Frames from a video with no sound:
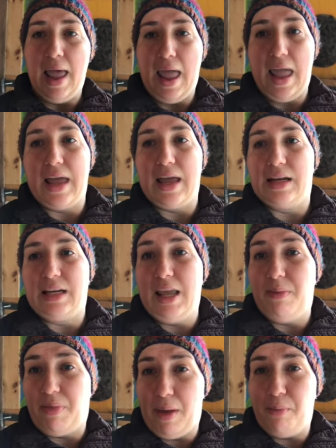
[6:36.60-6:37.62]
and
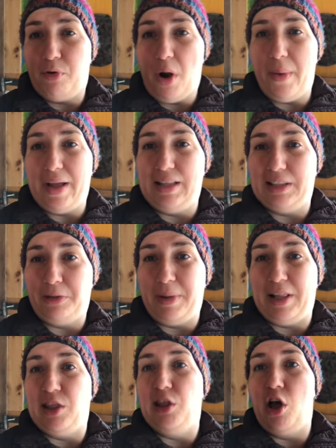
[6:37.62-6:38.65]
keep them growing a little
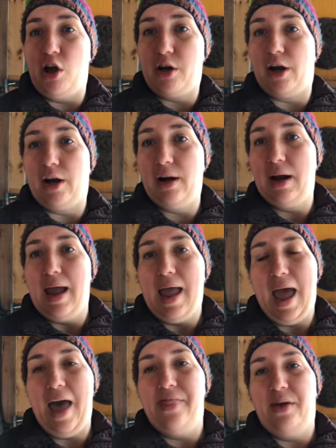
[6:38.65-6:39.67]
bit longer.
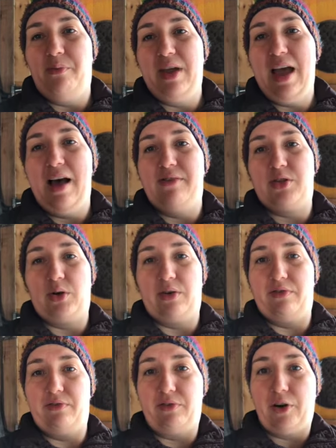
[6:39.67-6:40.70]
And then we have sort of
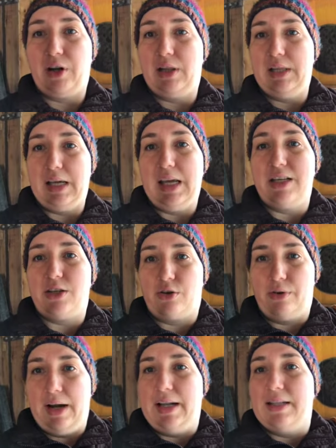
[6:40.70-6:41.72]
vertically
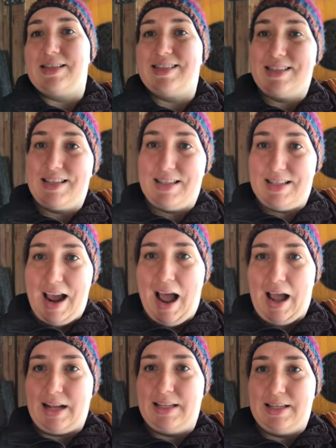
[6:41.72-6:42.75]
integrated,
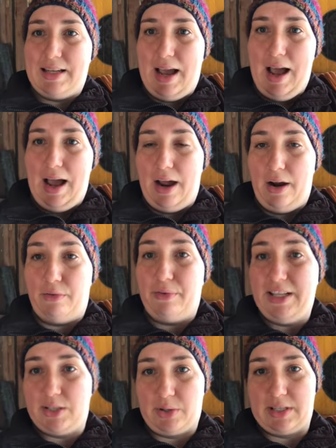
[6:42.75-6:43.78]
stacked
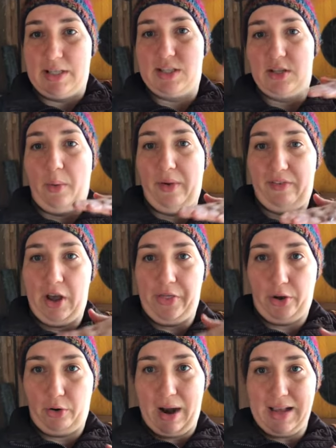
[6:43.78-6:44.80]
resources. So we've got
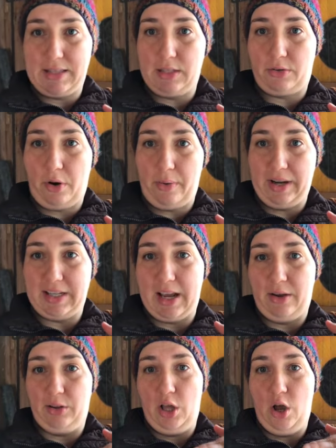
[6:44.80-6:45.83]
the grasses growing
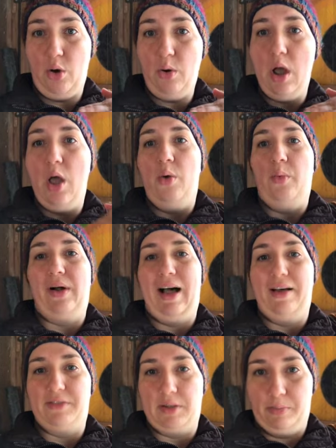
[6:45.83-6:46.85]
down low, we'll
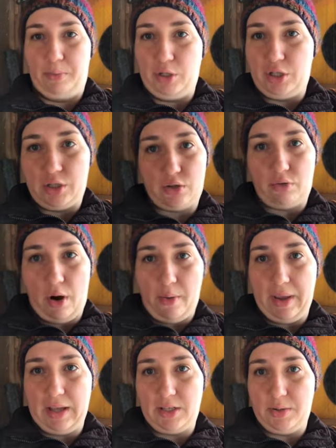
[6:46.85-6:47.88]
have some bushes
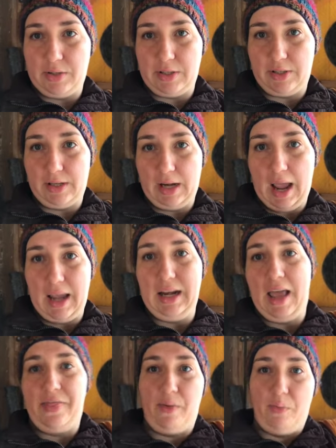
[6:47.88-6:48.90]
growing to a certain height,
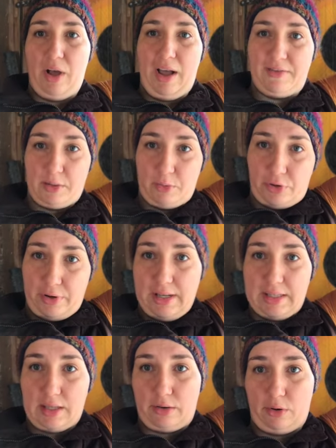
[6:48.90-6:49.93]
and then we'll have some
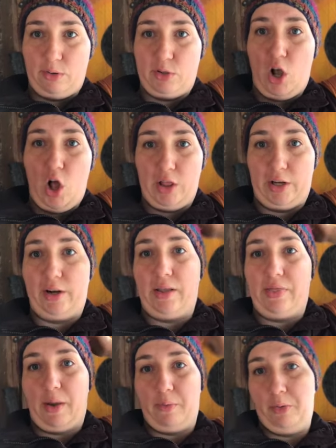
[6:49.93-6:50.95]
trees that grow taller
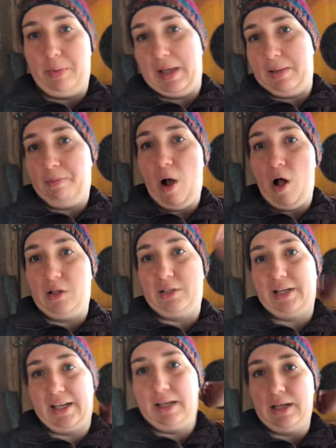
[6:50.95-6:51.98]
that will be
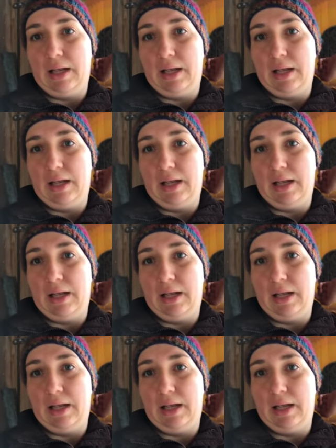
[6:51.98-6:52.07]
pollarded